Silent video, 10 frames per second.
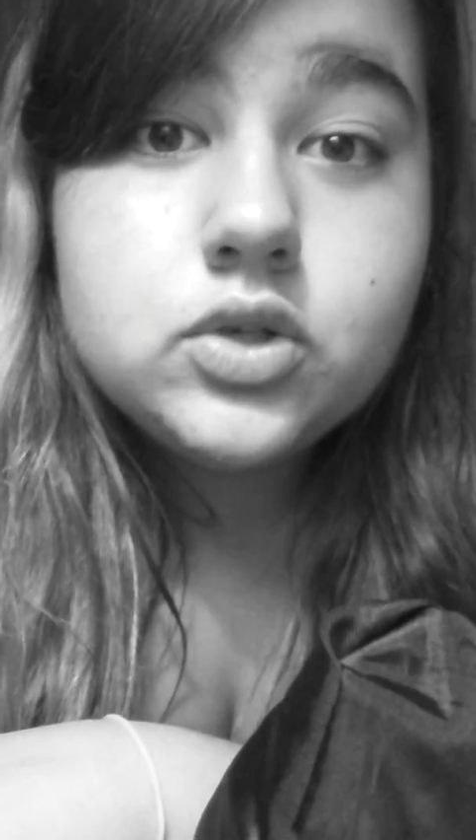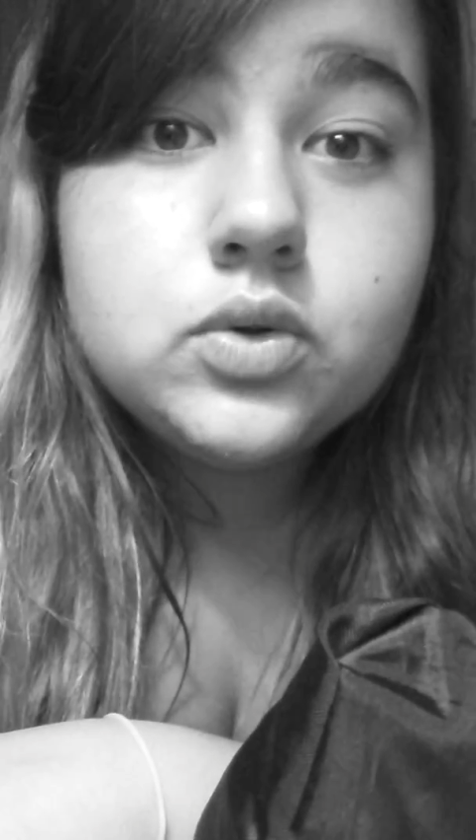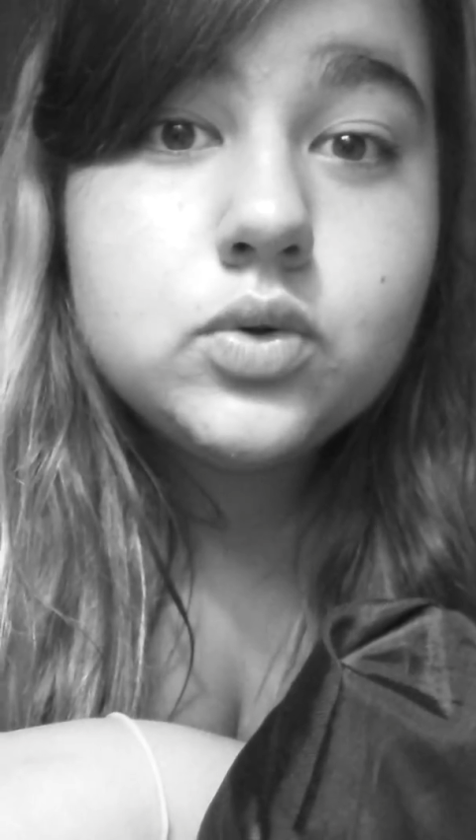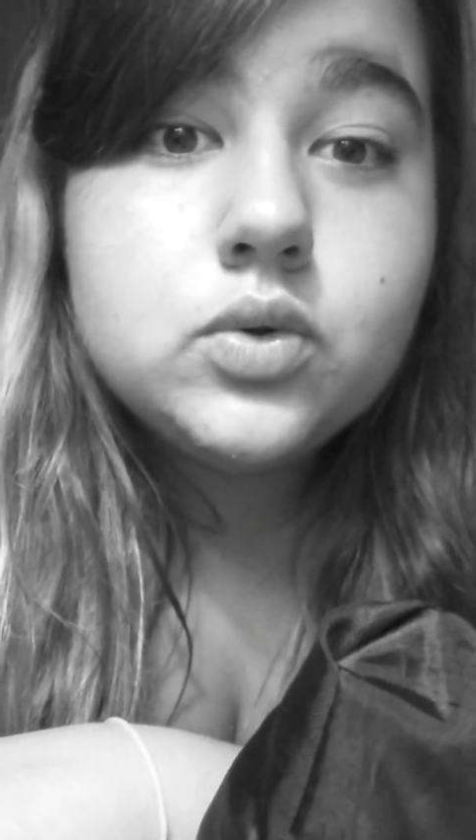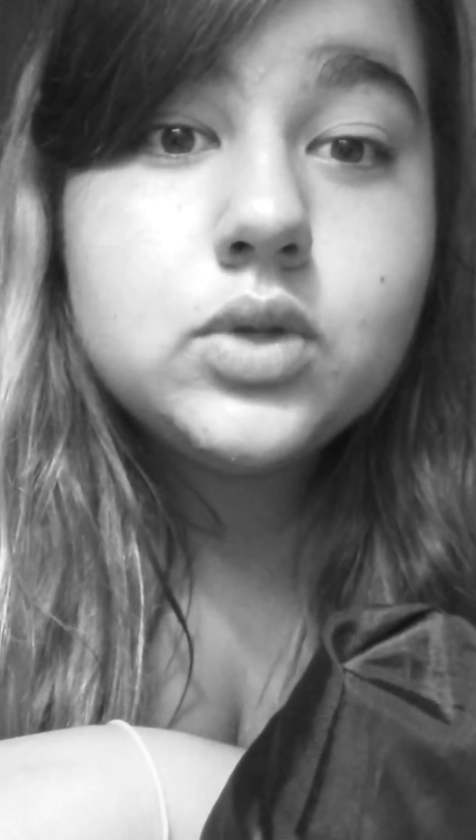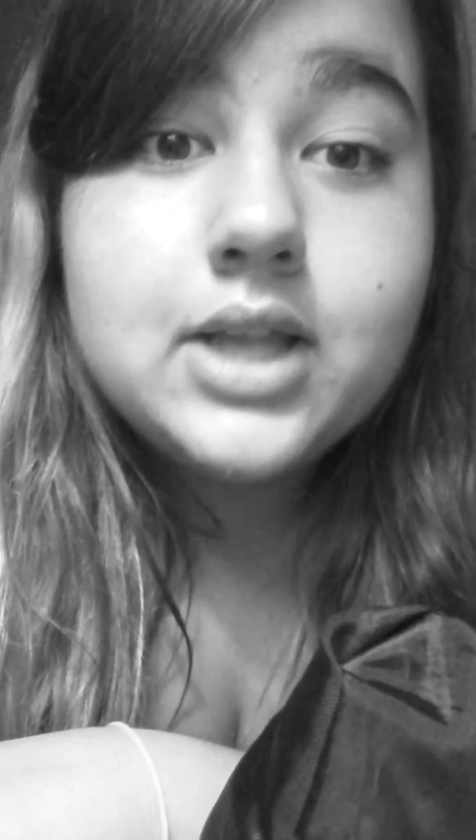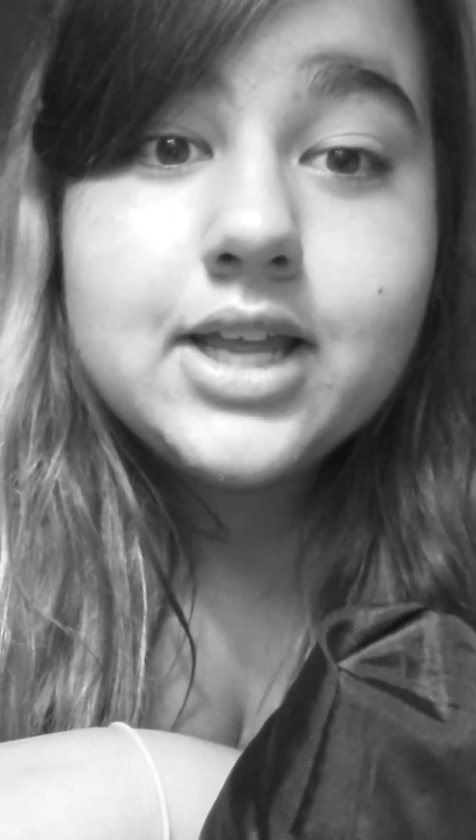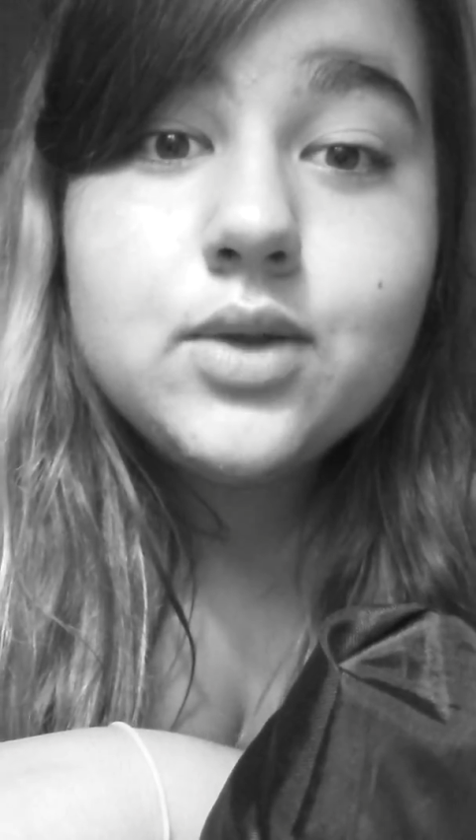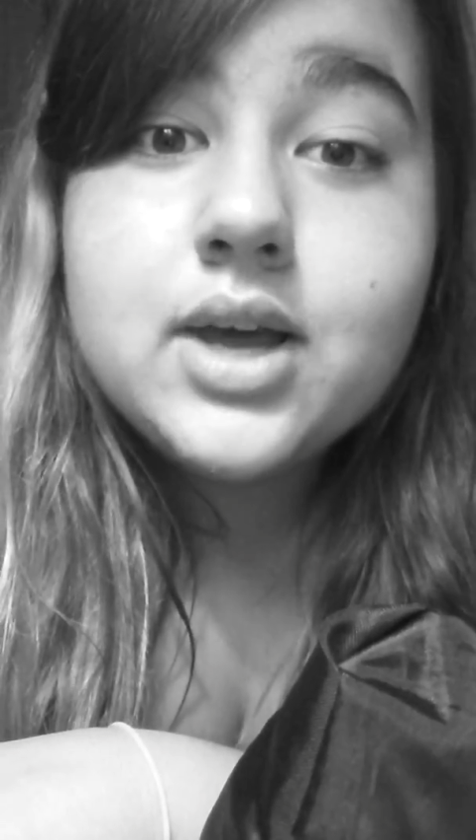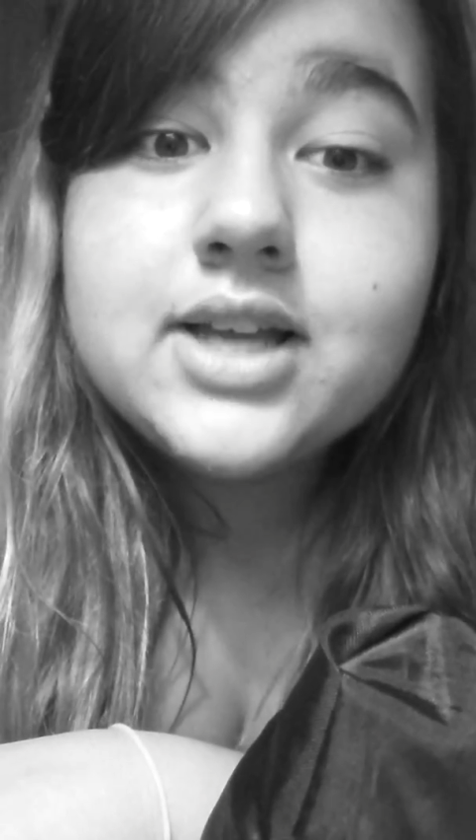to
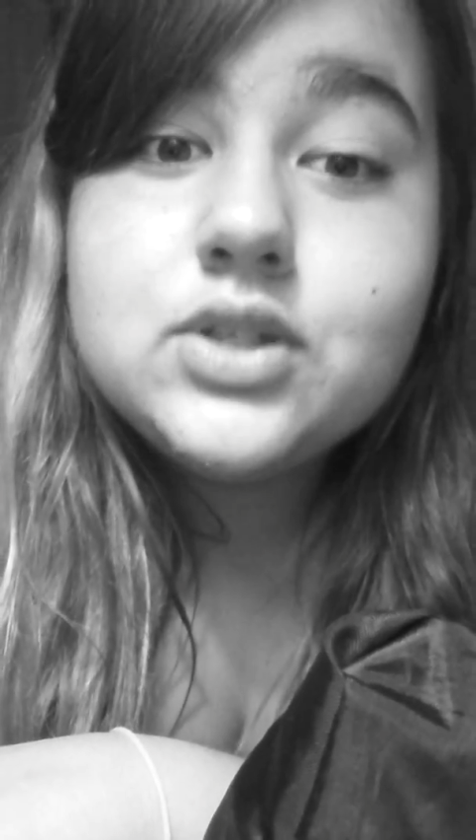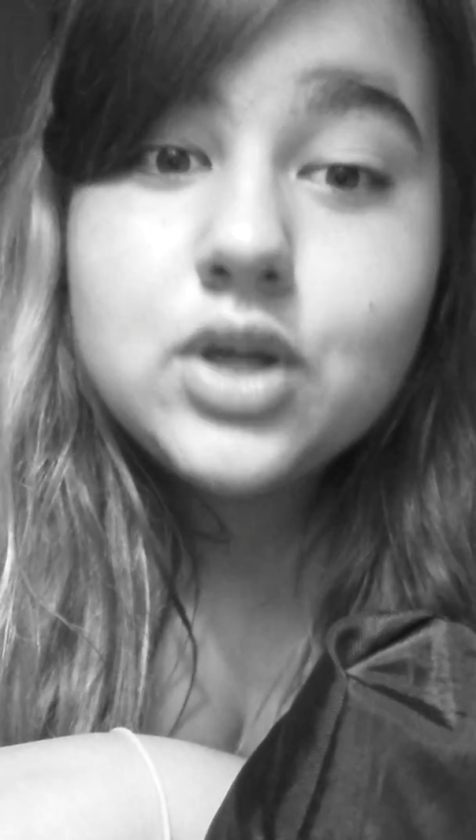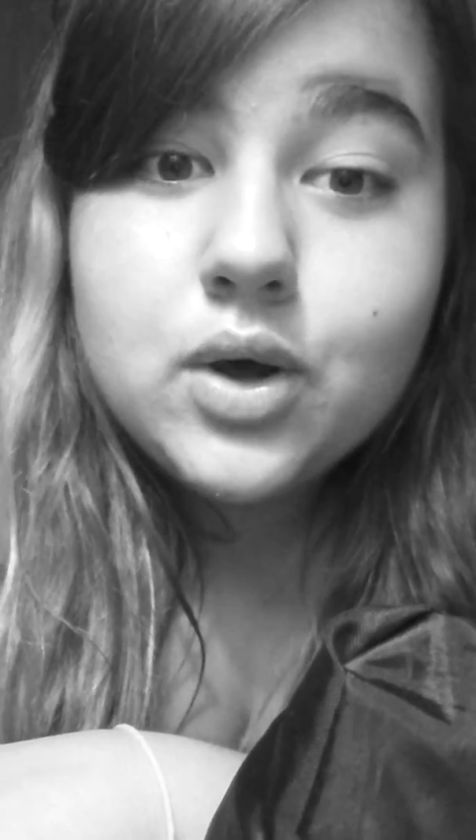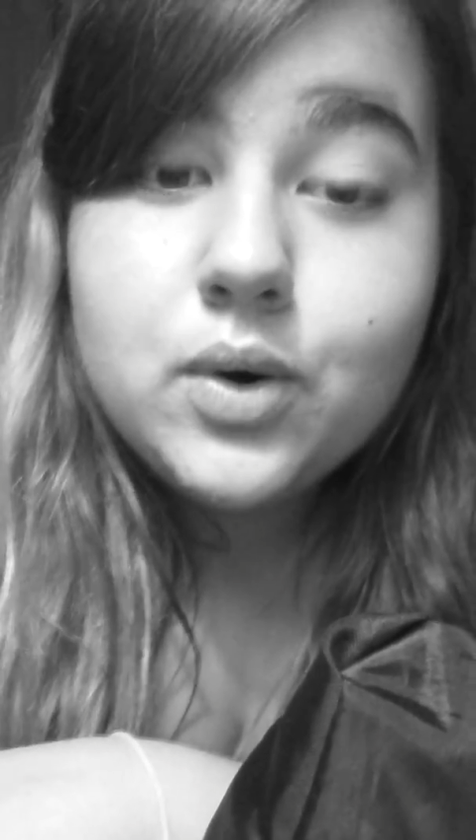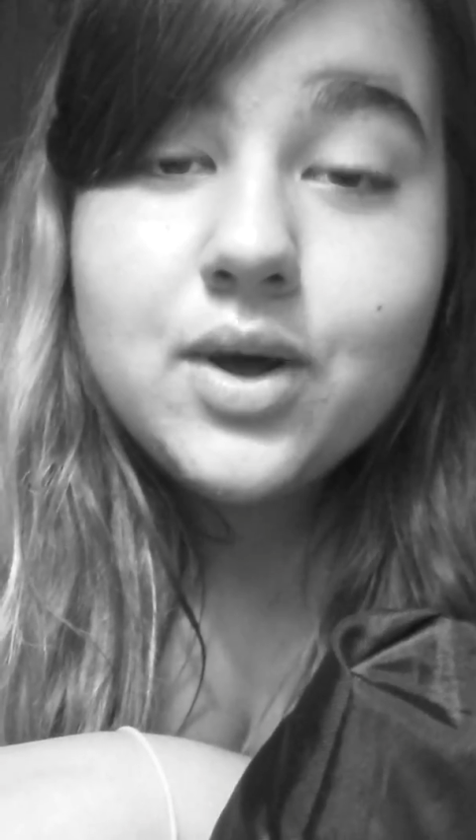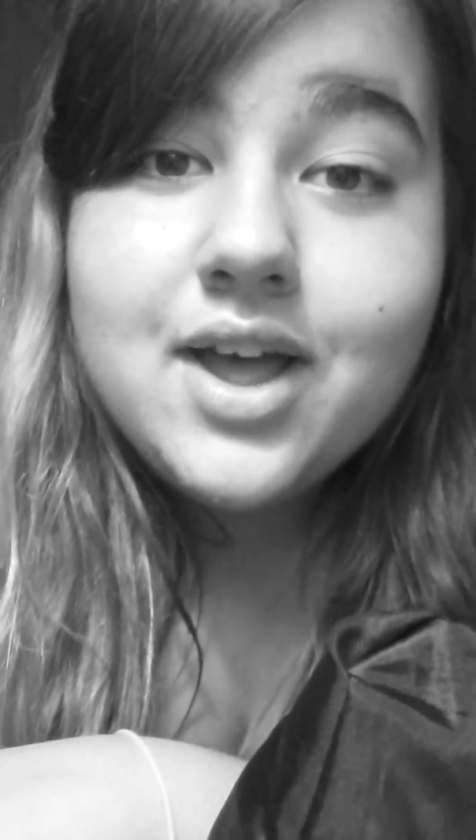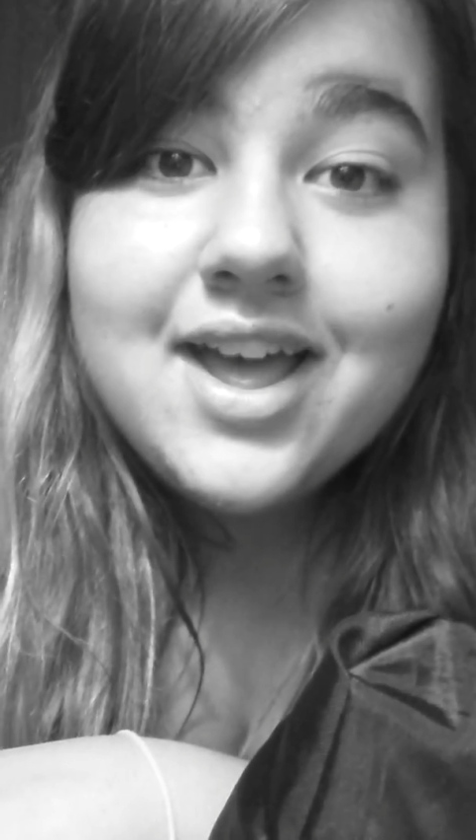let you guys know